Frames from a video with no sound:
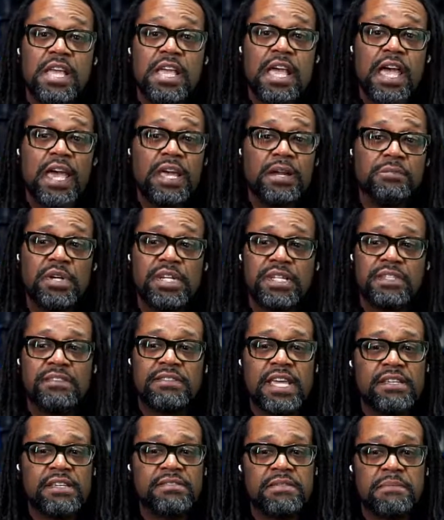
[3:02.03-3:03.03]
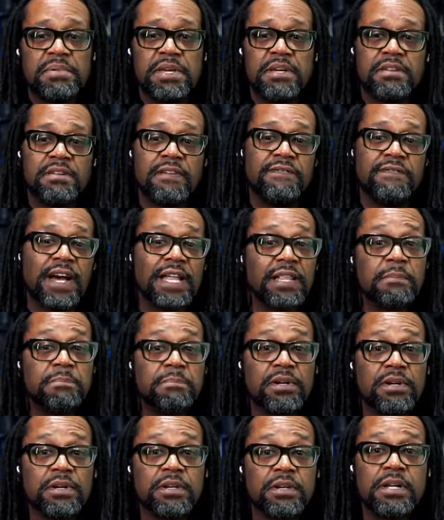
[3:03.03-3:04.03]
and what it takes to be a
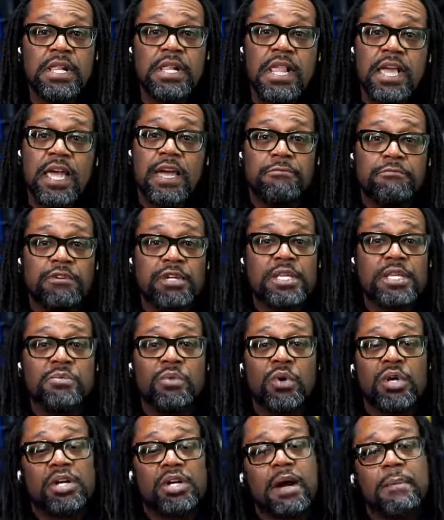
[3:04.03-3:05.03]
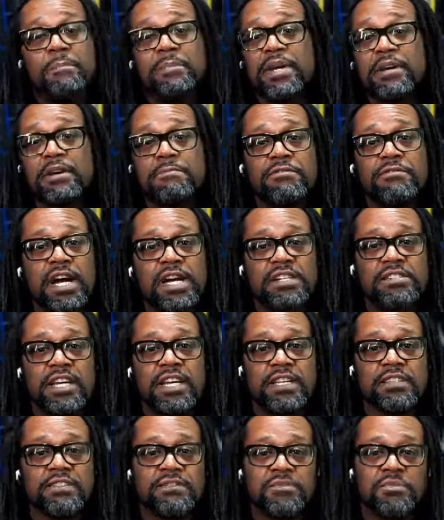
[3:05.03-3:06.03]
developer and really work on bigger
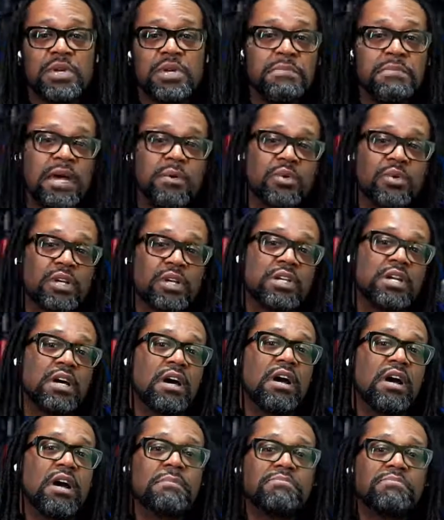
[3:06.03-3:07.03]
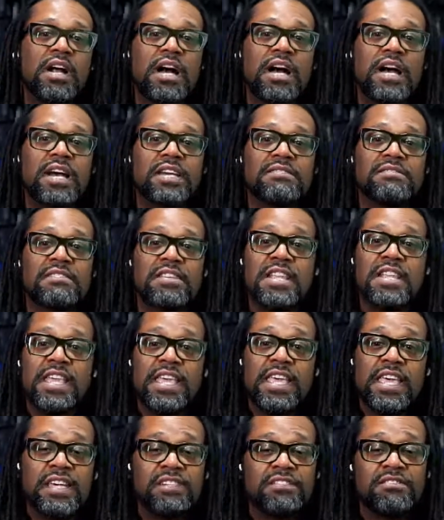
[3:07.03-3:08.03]
projects. We met working on Art Prize,
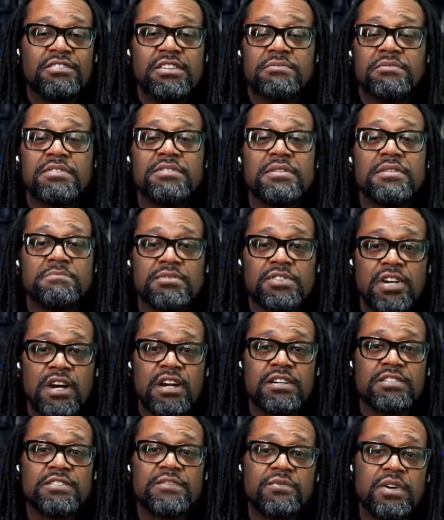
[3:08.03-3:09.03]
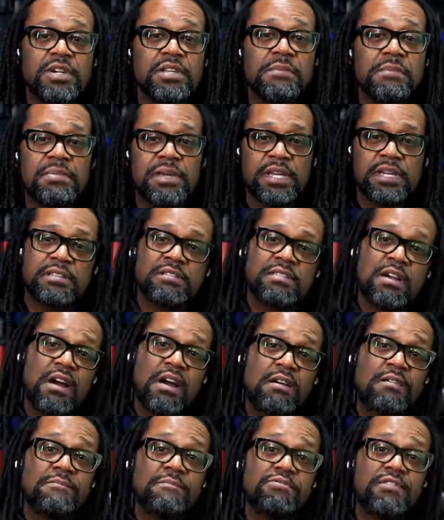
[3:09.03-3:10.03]
and she was in charge of one of the biggest
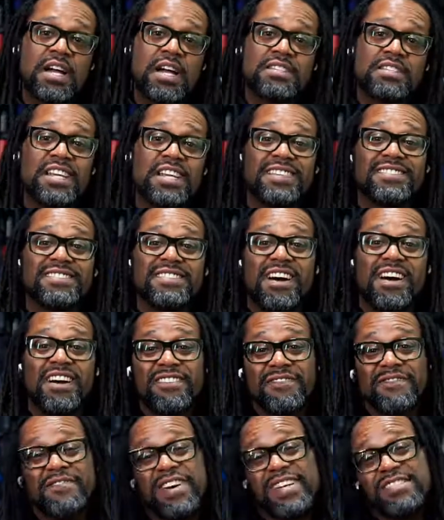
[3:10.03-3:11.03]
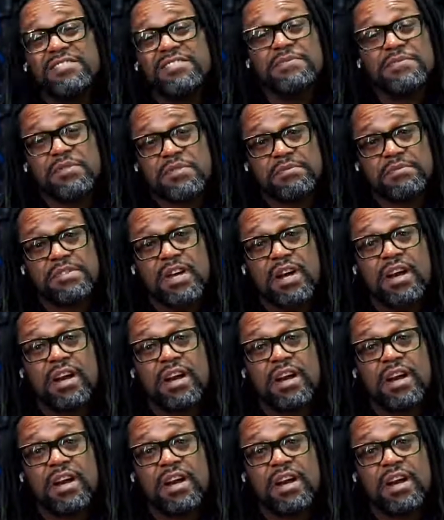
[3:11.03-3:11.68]
art festivals,